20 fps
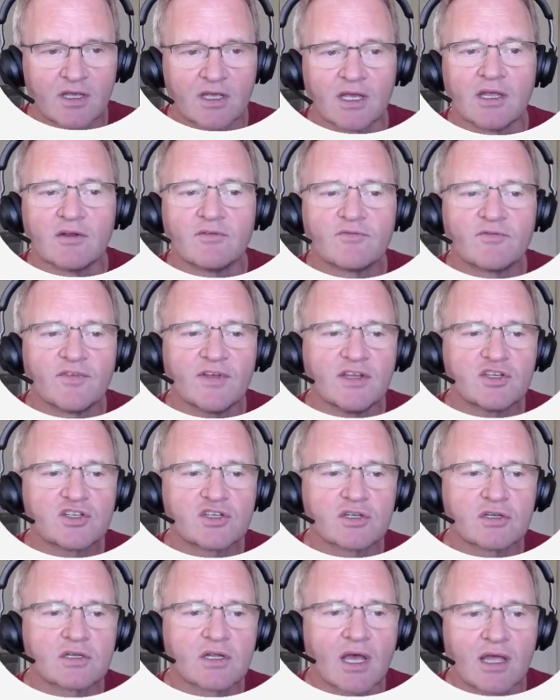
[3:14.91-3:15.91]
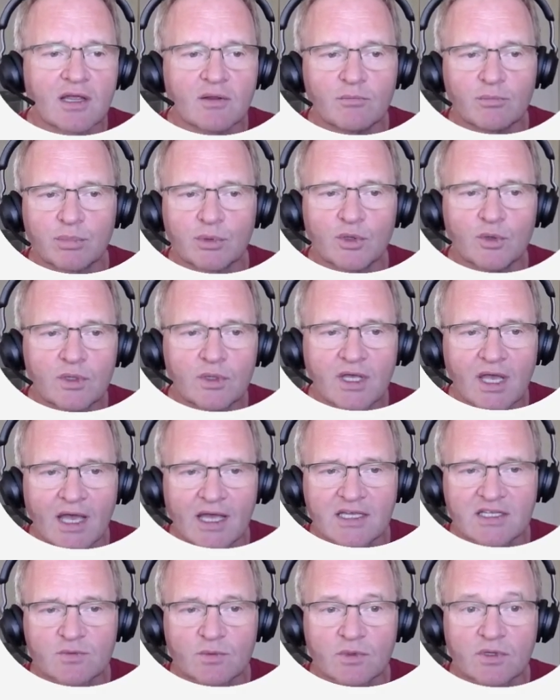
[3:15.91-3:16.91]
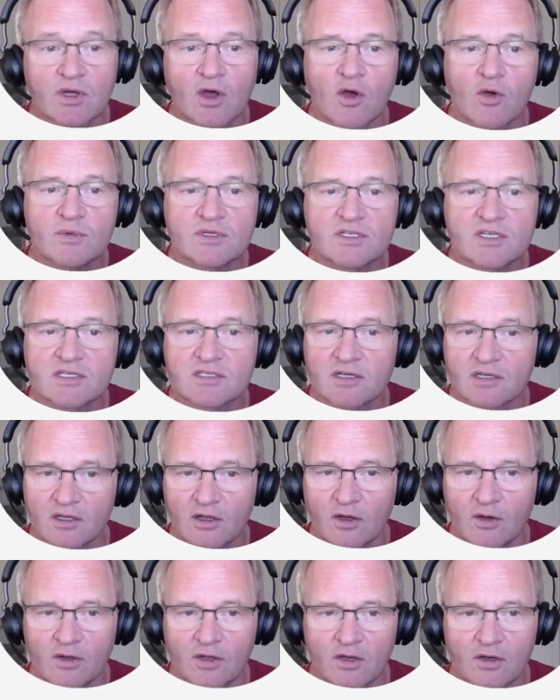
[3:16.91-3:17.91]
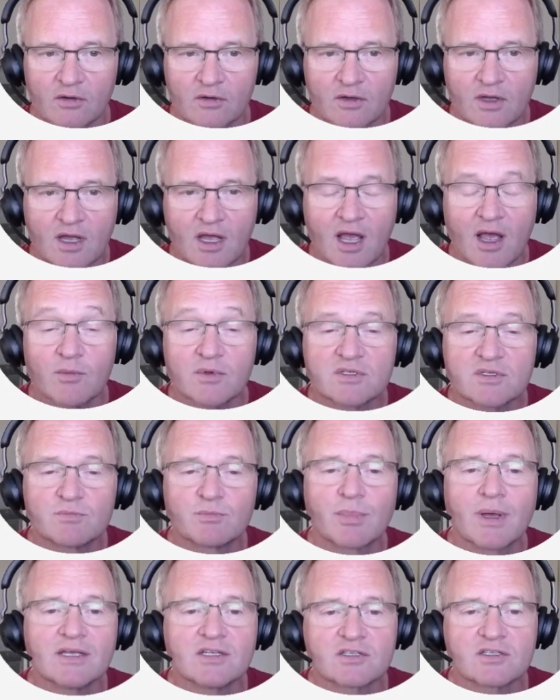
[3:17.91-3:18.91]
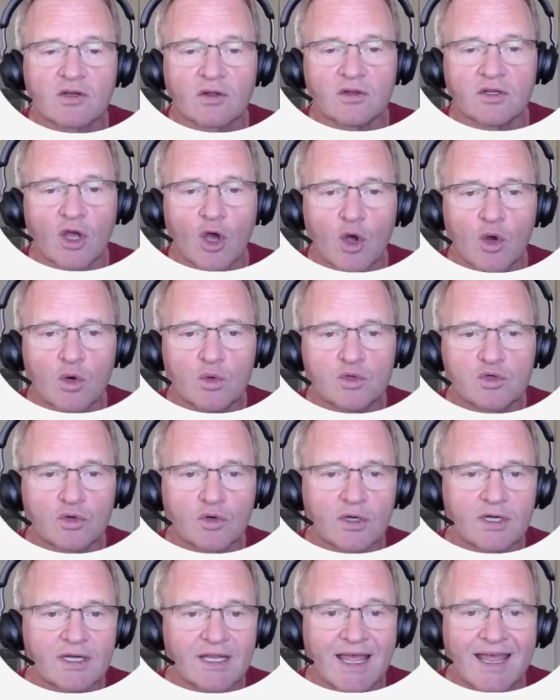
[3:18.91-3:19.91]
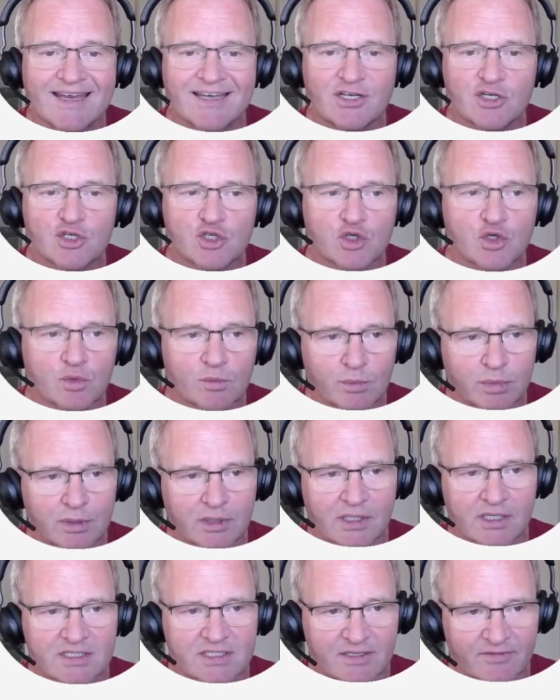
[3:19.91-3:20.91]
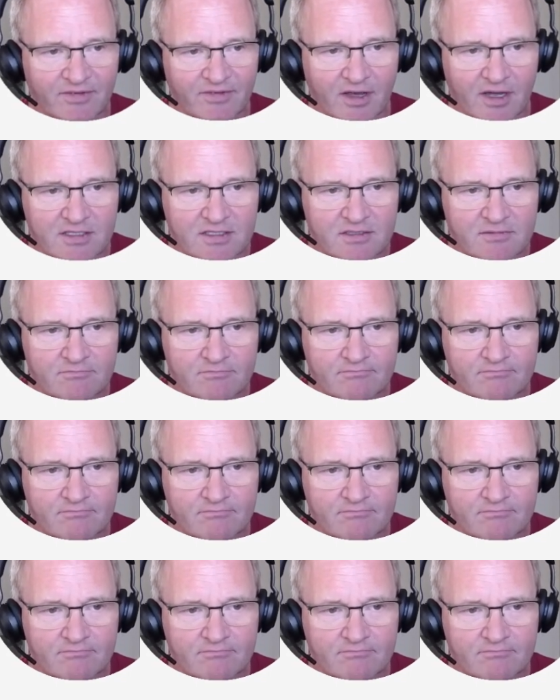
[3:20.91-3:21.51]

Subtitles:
It featured a blue case with the Home Assistant logo and was based on the odroid N2 Plus device.